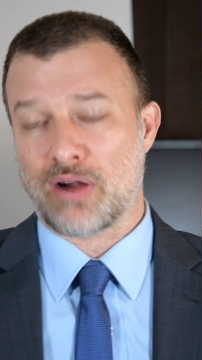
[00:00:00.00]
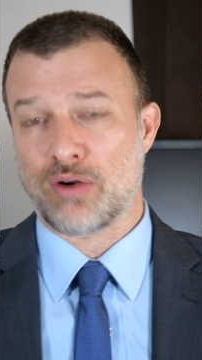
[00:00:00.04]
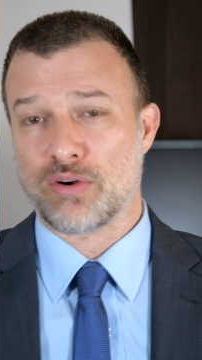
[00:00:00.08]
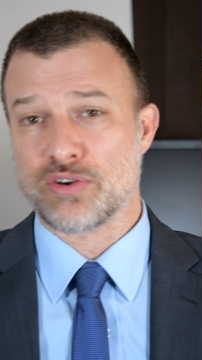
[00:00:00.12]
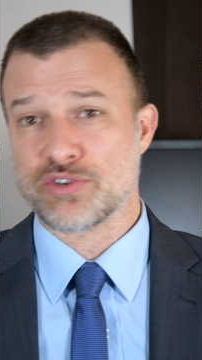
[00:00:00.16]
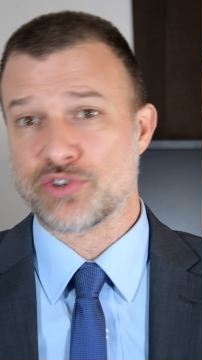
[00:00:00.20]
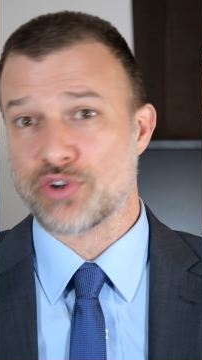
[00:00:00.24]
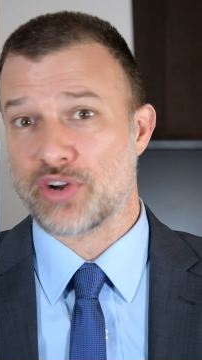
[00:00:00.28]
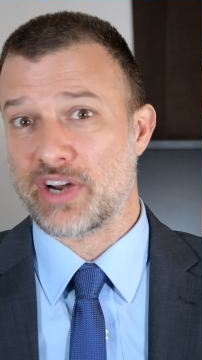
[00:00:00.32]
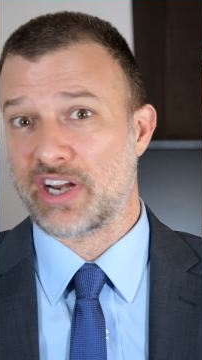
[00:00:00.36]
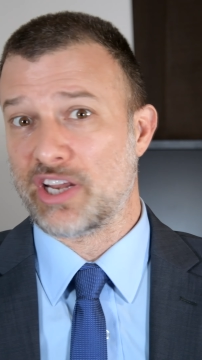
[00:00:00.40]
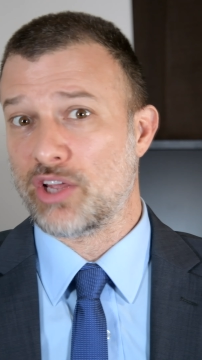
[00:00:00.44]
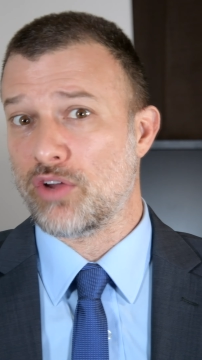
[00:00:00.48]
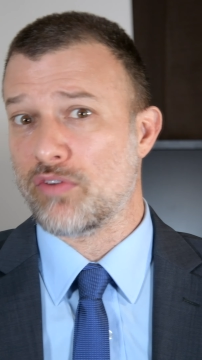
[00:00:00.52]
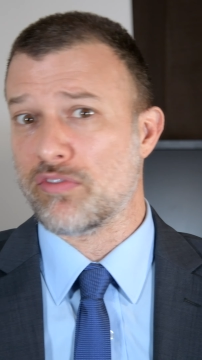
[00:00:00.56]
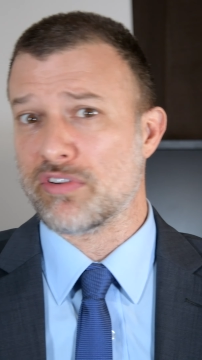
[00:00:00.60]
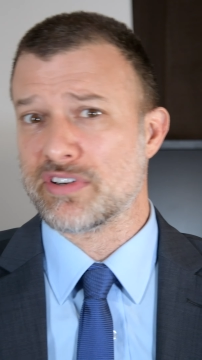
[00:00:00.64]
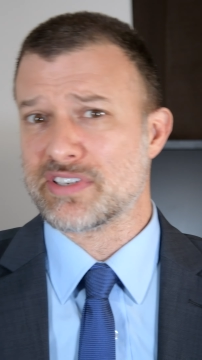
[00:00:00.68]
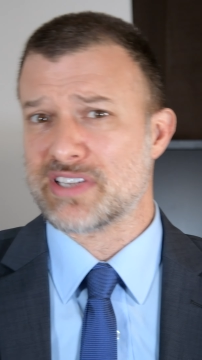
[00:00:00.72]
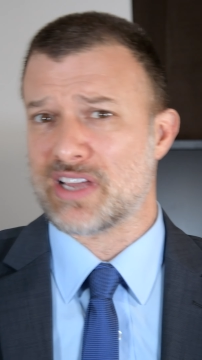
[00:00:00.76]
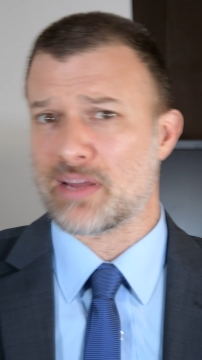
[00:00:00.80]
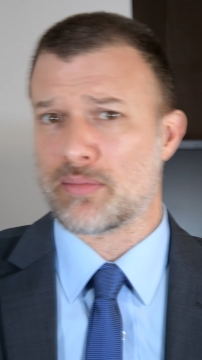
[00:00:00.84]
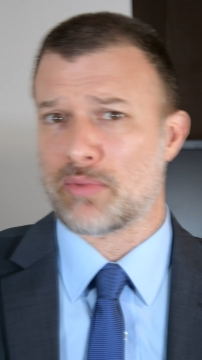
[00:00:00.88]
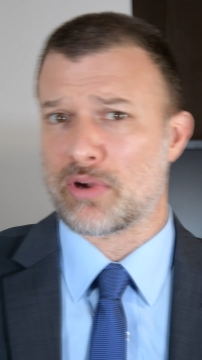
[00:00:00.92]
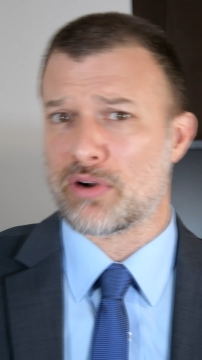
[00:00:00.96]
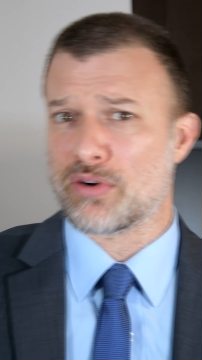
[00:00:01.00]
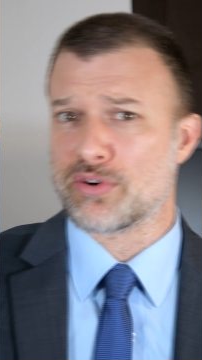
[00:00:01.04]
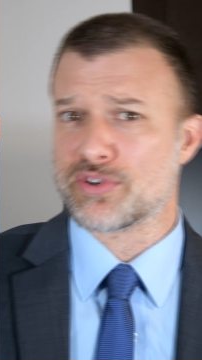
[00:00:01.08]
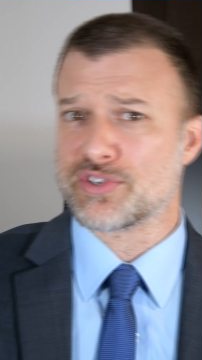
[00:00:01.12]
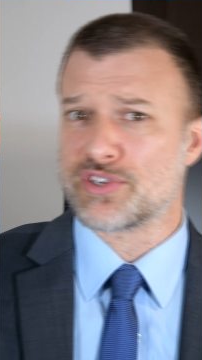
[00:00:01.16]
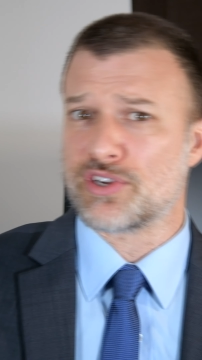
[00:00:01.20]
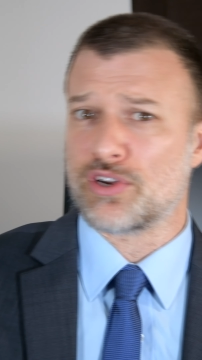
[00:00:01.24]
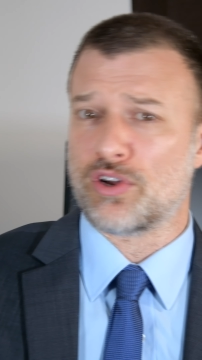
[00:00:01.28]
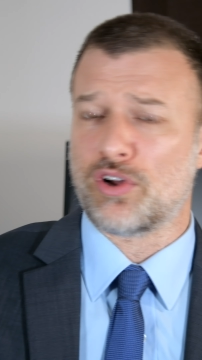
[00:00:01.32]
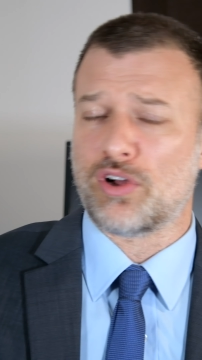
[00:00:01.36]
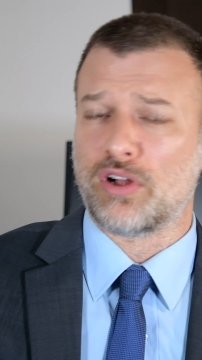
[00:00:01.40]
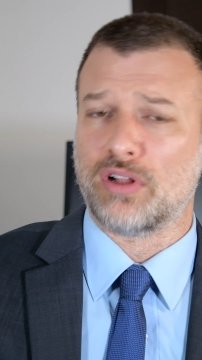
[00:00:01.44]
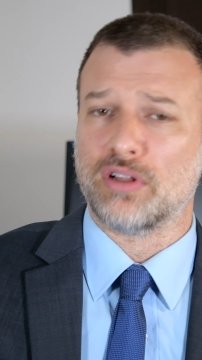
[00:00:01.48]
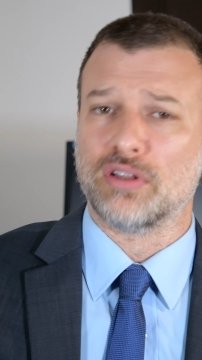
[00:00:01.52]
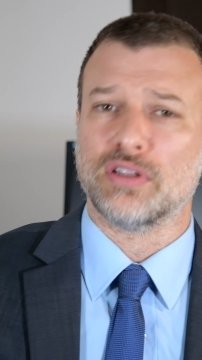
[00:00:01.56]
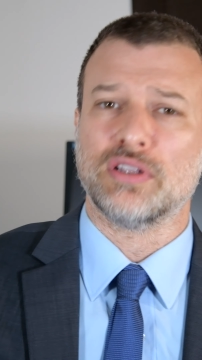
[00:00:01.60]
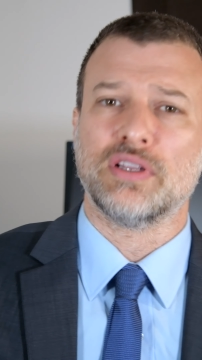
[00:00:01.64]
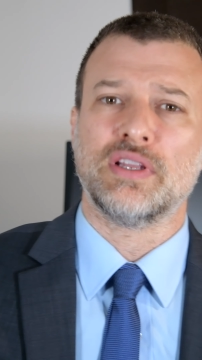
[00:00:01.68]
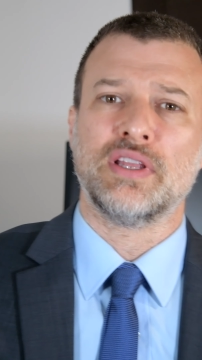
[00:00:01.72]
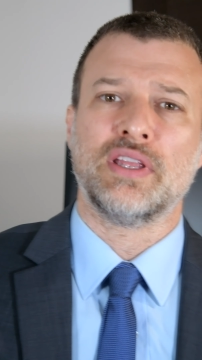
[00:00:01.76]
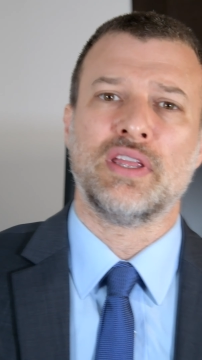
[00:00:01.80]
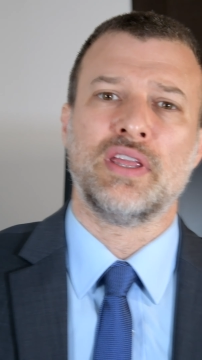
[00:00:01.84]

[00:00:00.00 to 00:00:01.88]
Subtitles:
hours or any overtime hours at all.